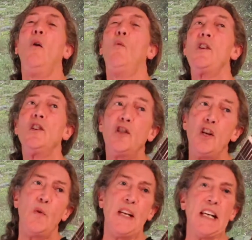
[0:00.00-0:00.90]
What you
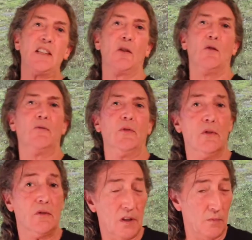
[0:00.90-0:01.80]
do need to look
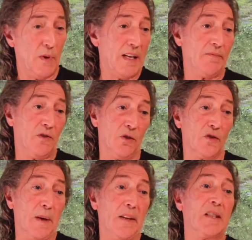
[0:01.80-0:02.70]
for, and we have
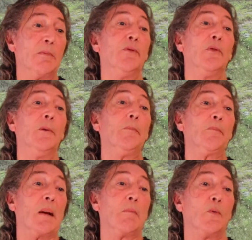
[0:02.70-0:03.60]
talked about this before,
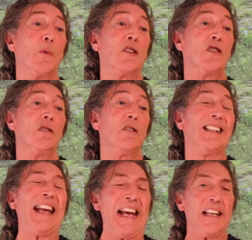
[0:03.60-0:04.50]
but we shan't
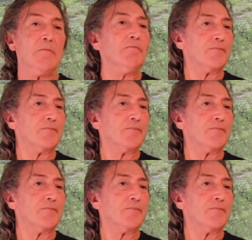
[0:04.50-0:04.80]
again,